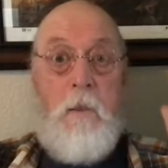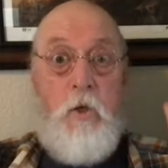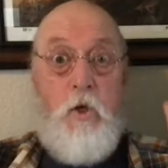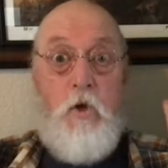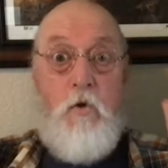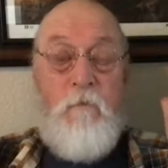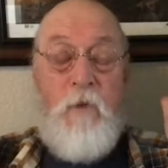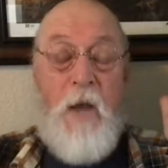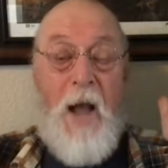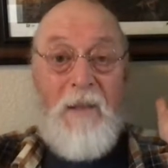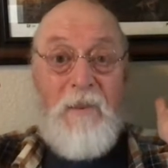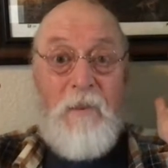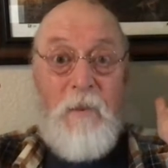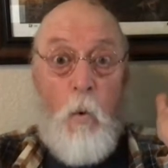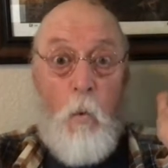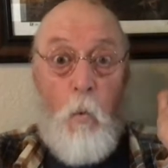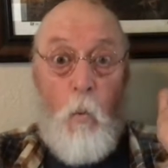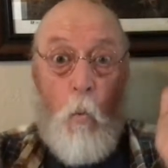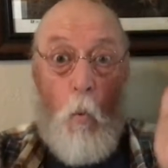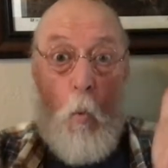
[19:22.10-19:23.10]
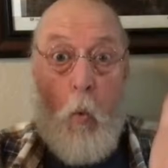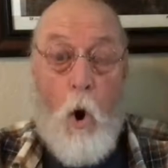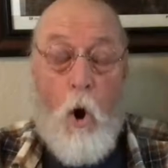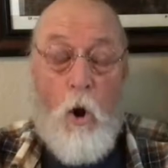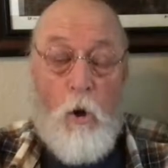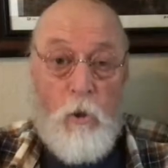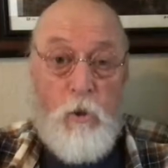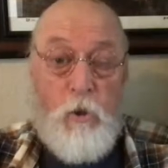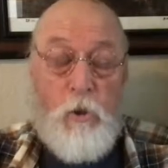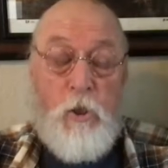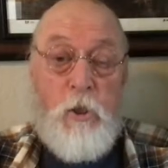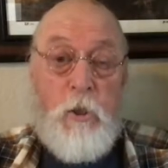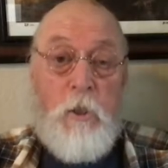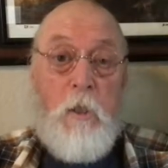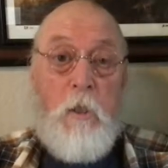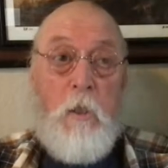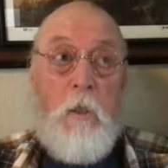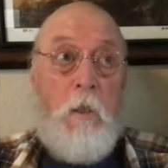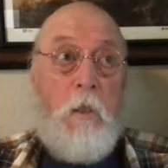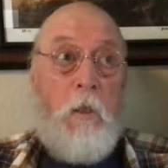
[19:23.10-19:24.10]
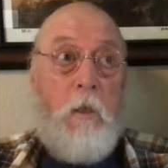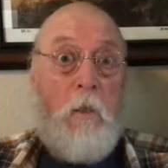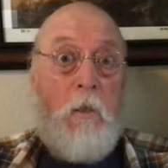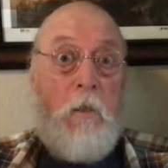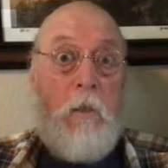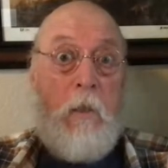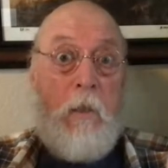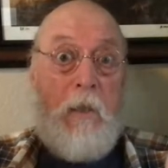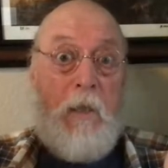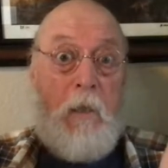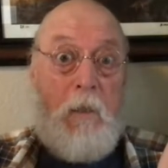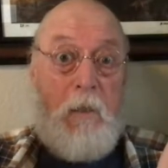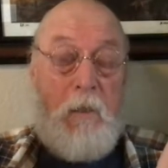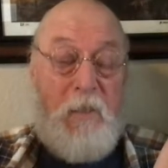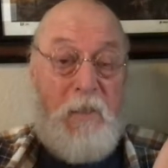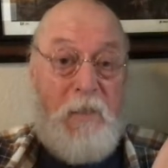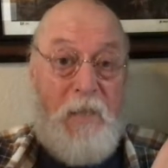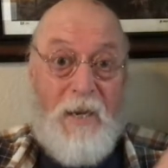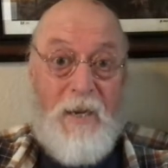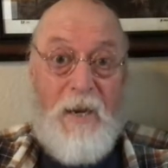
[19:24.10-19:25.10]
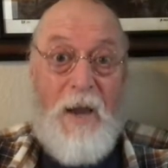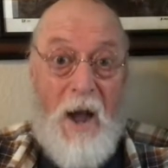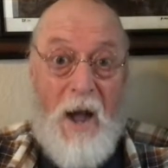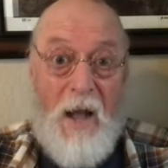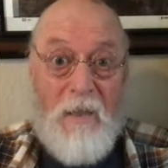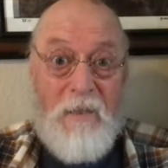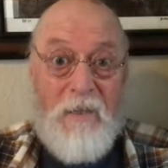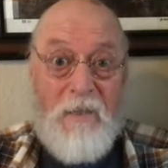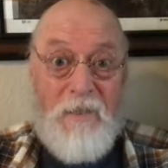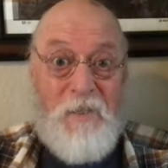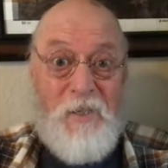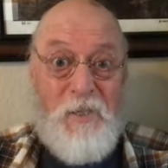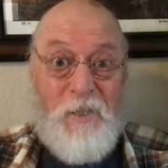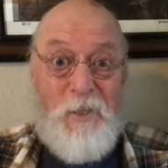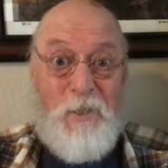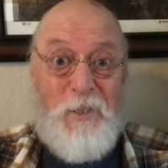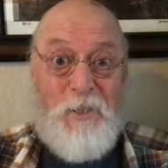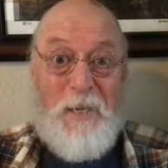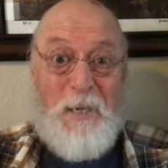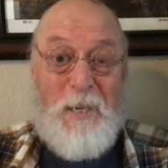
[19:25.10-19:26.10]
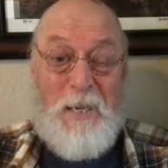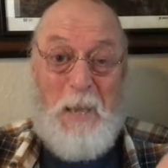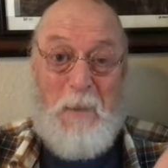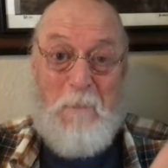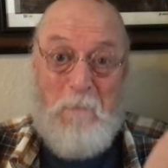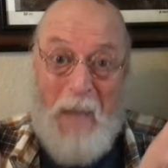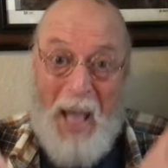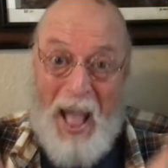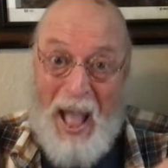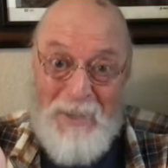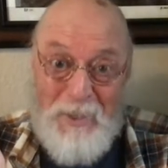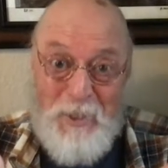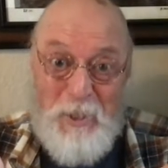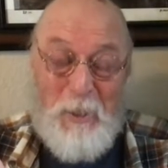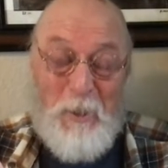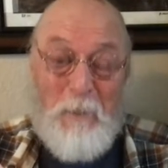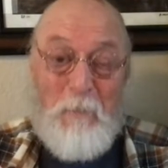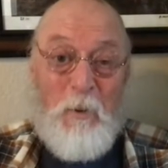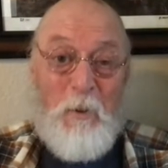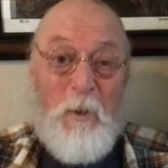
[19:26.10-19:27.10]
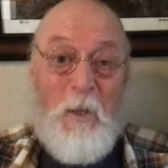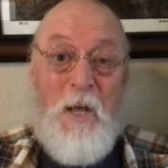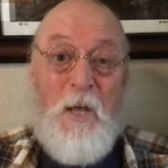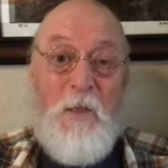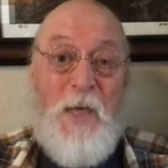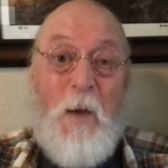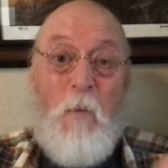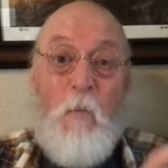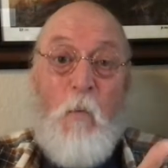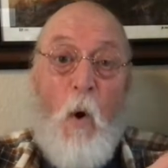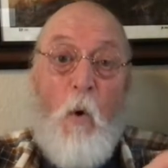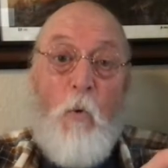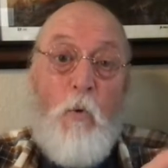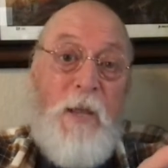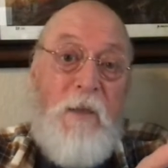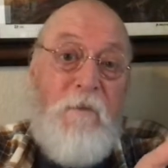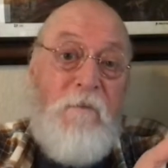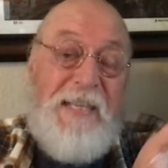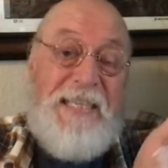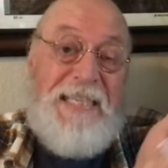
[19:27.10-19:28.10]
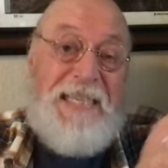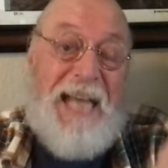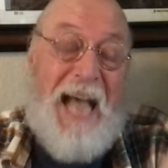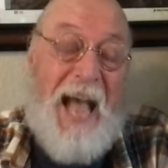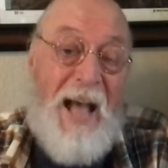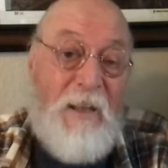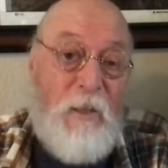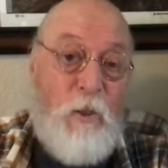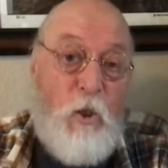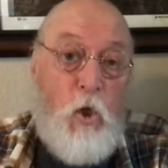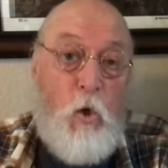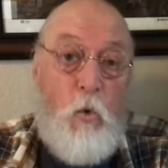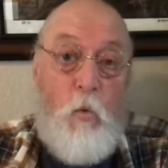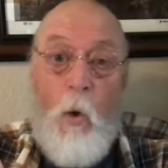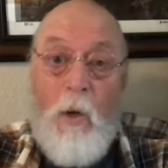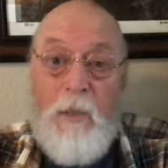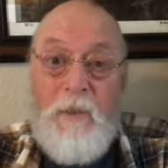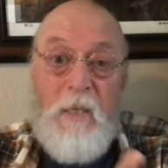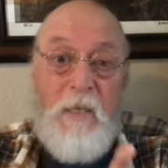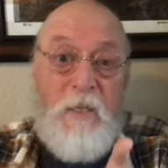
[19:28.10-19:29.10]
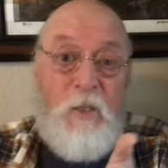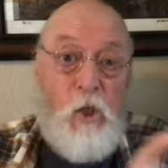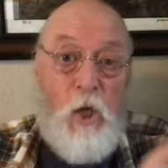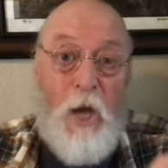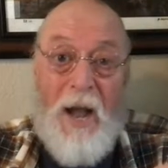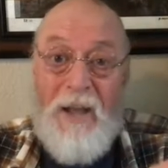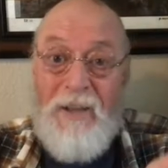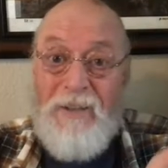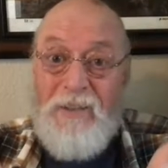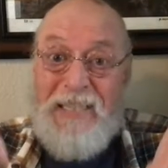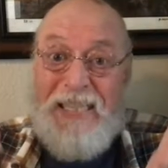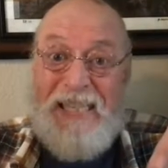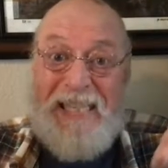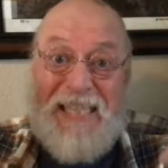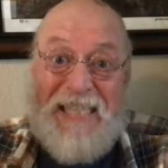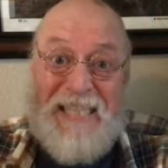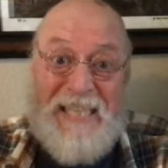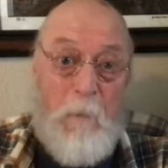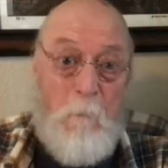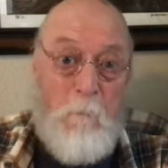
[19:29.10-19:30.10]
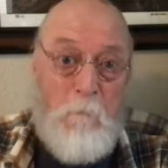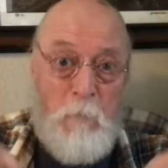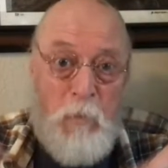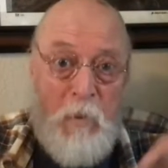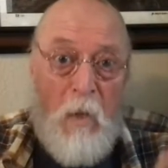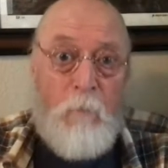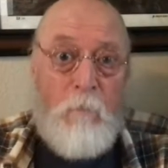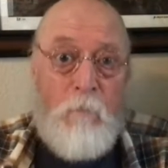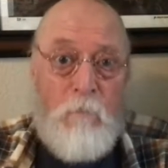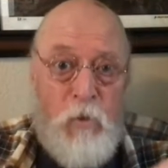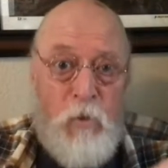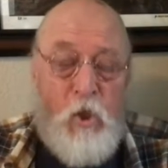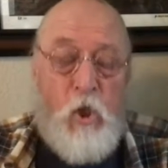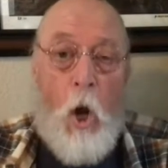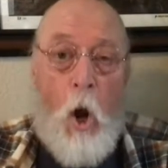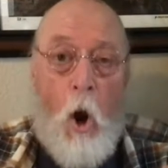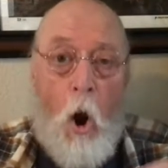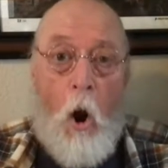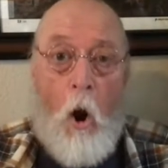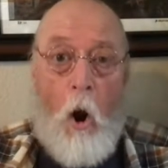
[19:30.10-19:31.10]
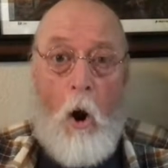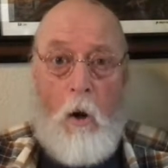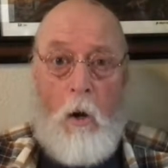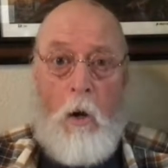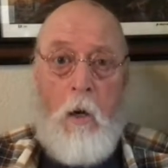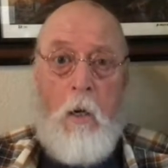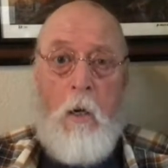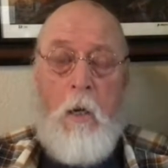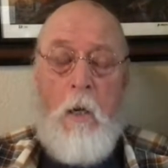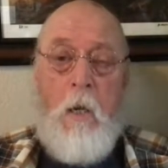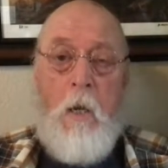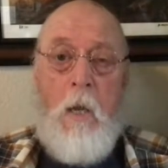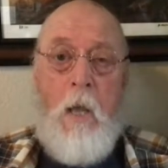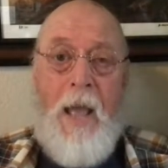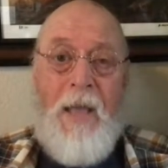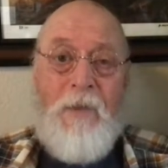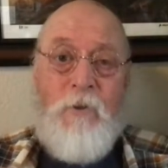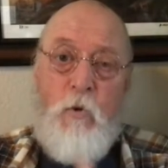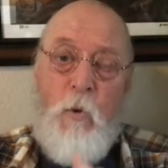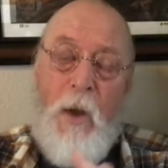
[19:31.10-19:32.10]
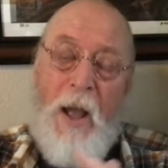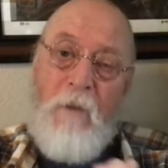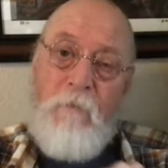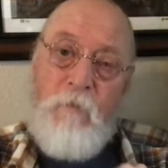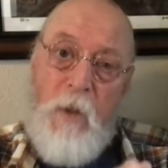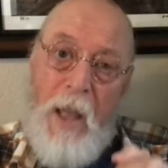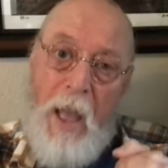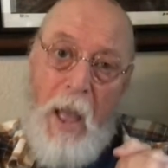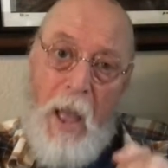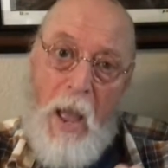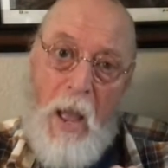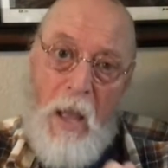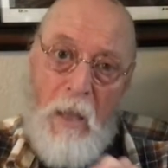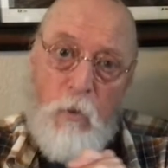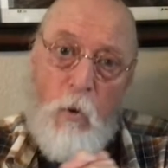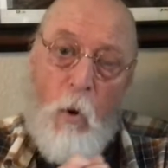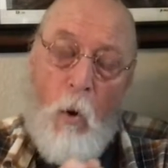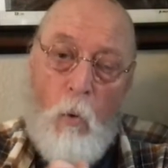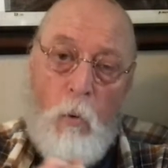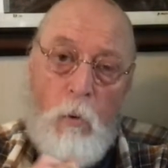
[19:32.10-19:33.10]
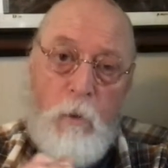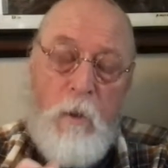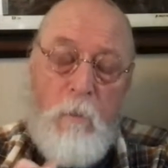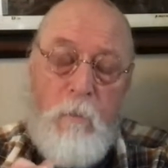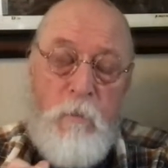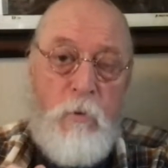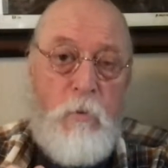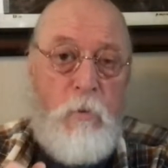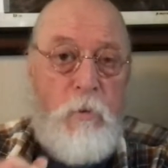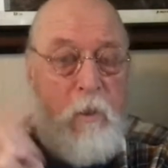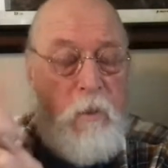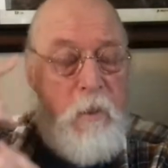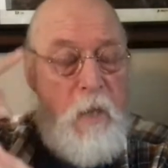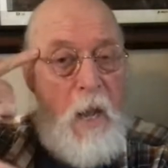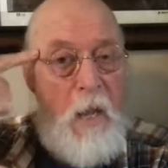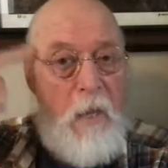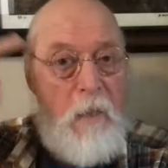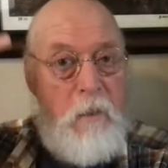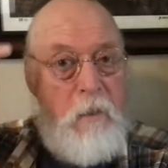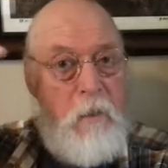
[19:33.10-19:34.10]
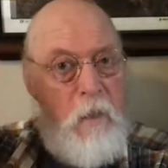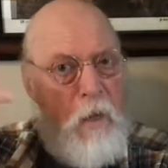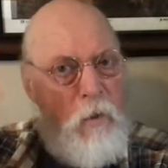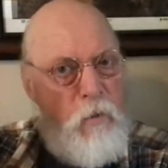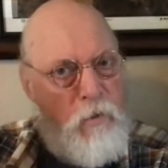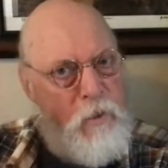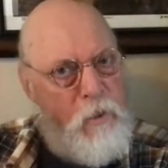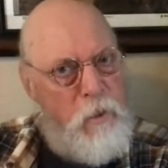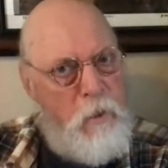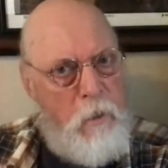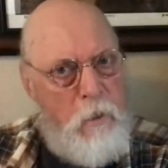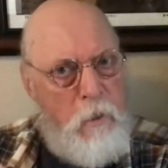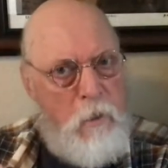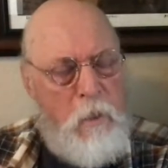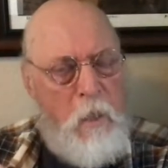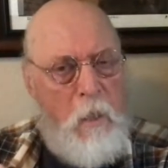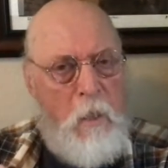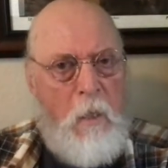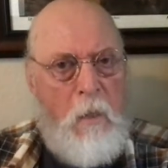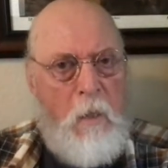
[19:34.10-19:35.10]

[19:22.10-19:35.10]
You've got the worst psychologists imaginable. They won't even tell you what the child's symptoms are. And you have to handhold them through the diagnosis,